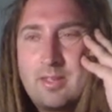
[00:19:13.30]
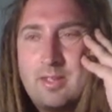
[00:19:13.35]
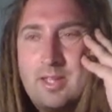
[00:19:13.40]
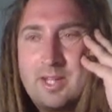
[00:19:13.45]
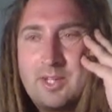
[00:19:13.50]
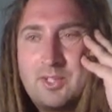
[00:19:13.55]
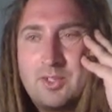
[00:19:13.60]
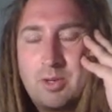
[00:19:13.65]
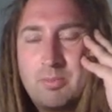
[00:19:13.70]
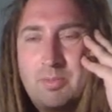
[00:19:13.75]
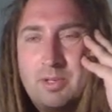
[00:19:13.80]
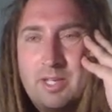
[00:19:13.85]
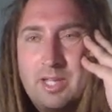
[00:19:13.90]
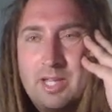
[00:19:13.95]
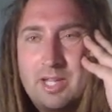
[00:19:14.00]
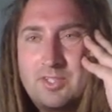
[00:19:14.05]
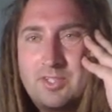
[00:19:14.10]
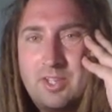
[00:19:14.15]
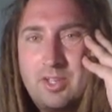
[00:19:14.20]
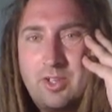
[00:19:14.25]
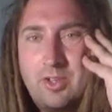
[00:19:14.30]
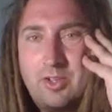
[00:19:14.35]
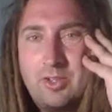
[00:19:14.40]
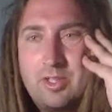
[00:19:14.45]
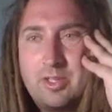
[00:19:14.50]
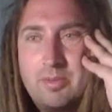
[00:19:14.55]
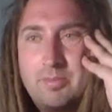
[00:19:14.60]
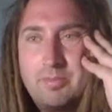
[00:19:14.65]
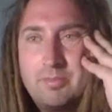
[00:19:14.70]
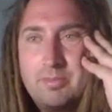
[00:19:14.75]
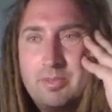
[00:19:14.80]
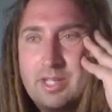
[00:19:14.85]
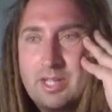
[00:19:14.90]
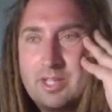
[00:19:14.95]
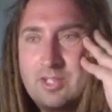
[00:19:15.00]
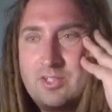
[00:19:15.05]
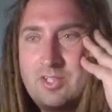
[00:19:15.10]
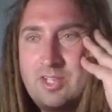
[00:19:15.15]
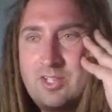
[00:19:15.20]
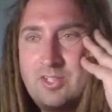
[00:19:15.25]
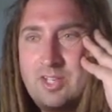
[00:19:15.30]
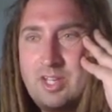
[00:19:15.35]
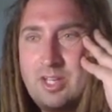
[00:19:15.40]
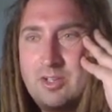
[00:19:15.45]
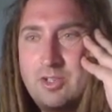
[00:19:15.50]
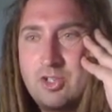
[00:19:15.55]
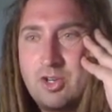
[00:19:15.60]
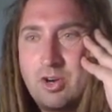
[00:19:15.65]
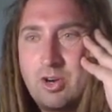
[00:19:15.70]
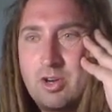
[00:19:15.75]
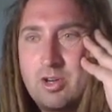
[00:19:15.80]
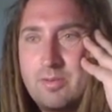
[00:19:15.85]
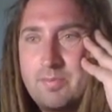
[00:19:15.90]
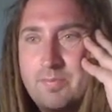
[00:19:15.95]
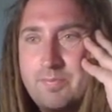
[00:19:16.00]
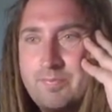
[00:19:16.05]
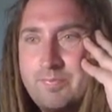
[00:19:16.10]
XRP, XLM, XDC chart.